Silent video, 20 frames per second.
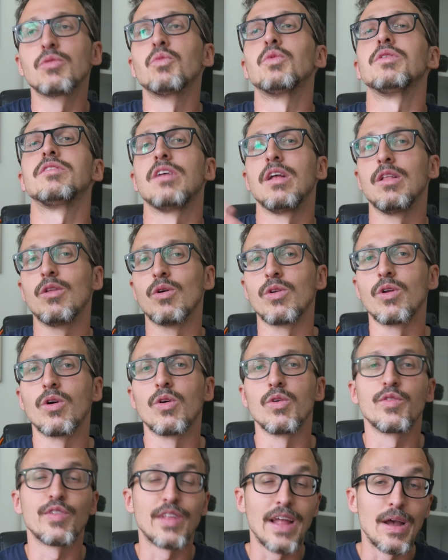We still don't know
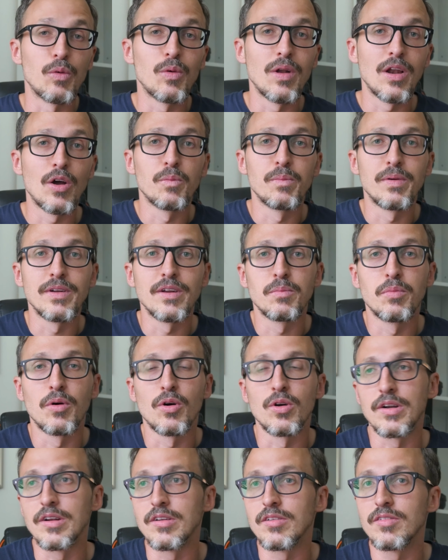if they will open the
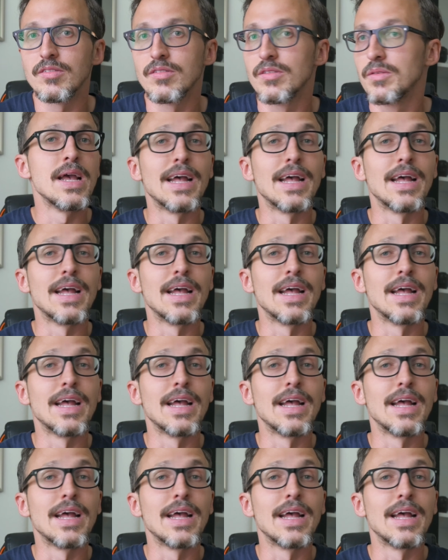borders.